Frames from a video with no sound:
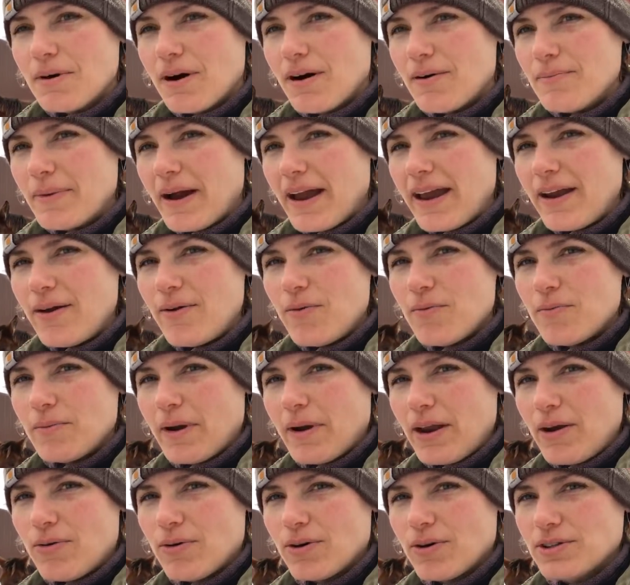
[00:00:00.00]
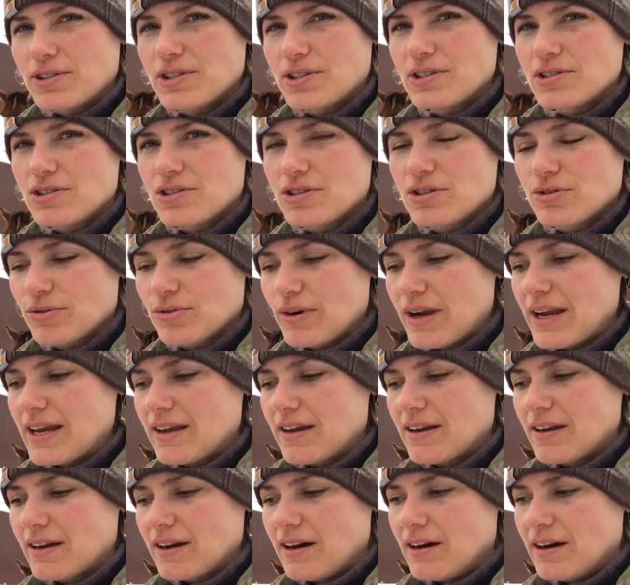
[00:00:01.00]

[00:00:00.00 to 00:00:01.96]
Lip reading: my horses drink